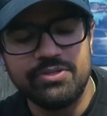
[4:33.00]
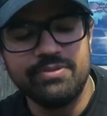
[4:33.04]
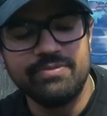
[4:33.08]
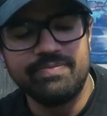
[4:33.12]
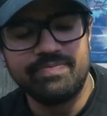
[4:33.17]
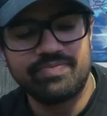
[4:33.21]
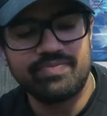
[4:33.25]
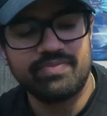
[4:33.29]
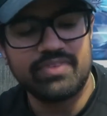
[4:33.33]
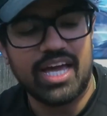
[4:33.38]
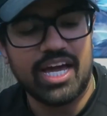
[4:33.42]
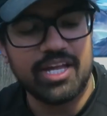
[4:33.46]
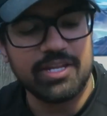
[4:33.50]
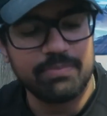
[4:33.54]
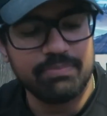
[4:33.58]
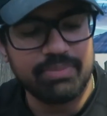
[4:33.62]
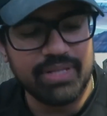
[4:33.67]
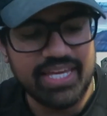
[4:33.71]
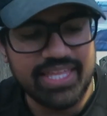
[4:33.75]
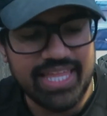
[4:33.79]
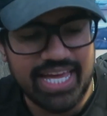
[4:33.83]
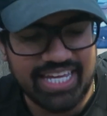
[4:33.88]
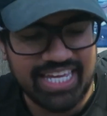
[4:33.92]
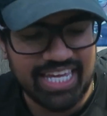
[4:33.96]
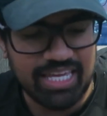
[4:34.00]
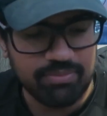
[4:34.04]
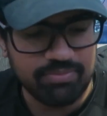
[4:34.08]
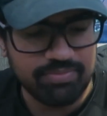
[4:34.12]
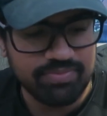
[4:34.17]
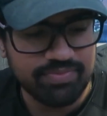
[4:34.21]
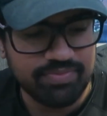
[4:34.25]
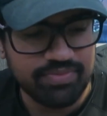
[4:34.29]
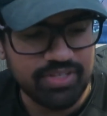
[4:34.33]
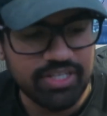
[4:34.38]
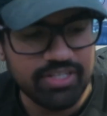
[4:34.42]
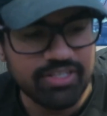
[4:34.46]
you play that game?
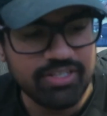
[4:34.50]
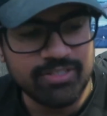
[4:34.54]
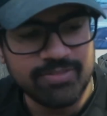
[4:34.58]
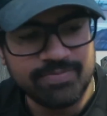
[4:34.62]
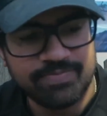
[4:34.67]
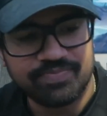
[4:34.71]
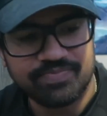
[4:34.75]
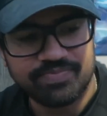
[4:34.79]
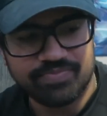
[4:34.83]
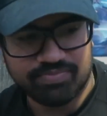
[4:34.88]
You know,